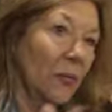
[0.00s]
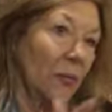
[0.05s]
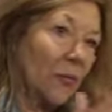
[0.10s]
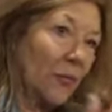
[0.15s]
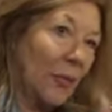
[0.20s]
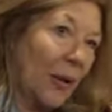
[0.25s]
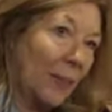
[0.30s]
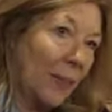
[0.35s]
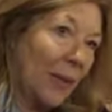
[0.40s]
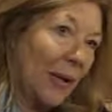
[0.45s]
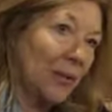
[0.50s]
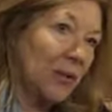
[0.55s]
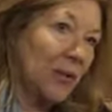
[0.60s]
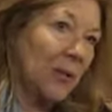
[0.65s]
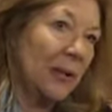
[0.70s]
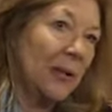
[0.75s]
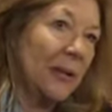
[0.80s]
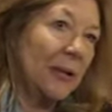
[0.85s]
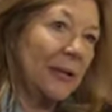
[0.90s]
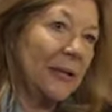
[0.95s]
very much
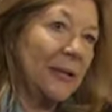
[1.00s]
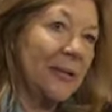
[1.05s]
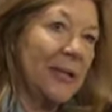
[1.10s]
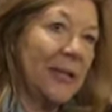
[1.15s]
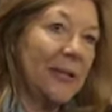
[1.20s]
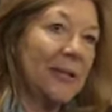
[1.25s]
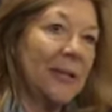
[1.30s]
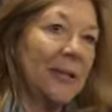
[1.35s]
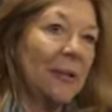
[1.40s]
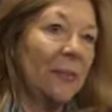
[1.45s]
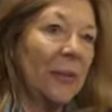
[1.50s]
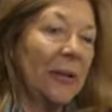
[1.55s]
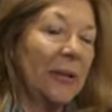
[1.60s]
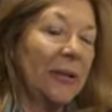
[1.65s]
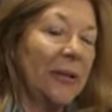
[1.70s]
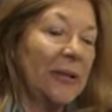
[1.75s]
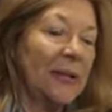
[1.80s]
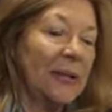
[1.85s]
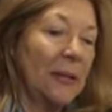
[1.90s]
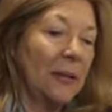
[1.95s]
in 60,
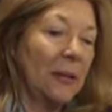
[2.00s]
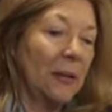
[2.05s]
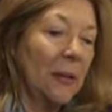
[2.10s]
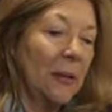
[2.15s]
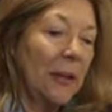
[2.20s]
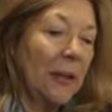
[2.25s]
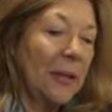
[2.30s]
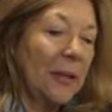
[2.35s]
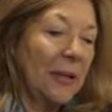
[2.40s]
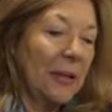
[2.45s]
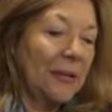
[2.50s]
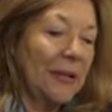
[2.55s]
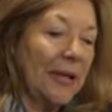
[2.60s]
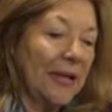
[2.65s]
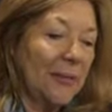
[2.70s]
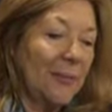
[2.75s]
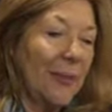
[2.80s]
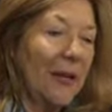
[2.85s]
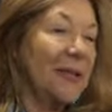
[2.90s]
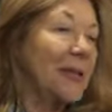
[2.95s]
written in,
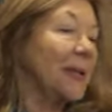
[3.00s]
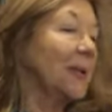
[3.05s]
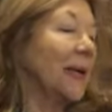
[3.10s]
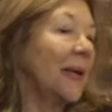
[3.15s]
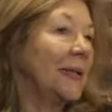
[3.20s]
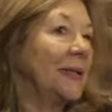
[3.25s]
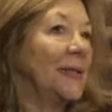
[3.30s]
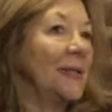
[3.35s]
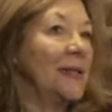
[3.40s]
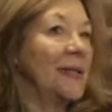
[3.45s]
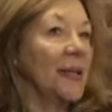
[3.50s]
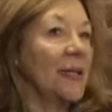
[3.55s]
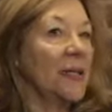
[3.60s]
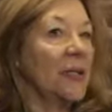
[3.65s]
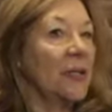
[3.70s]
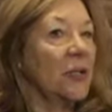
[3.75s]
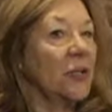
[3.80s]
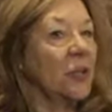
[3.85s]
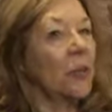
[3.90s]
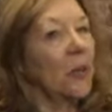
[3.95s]
takes place in
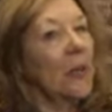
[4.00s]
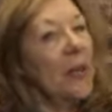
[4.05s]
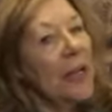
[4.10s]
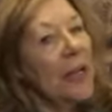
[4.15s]
1962,